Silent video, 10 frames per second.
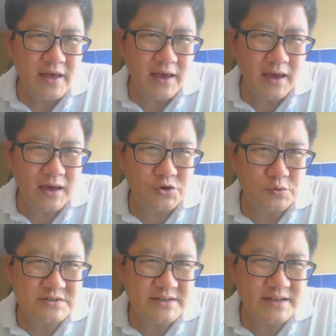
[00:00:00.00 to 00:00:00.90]
and you
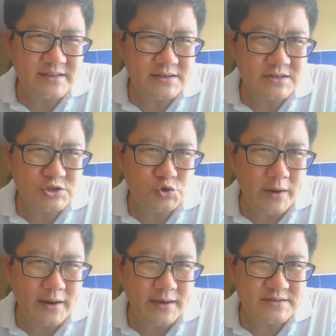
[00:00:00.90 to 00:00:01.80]
will see that tangent
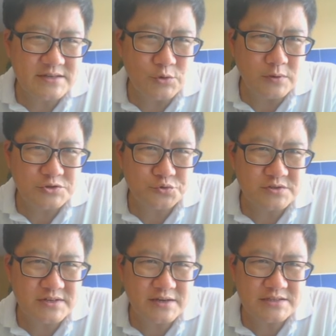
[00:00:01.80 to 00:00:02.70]
squared x equals to
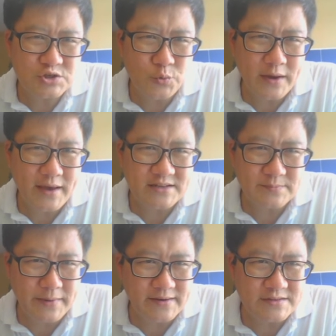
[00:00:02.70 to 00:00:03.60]
secant squared x
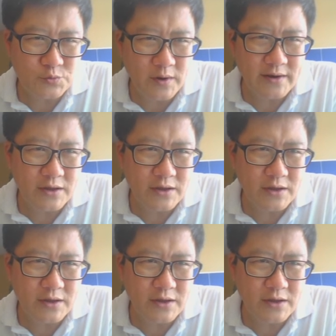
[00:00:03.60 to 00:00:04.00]
minus 1.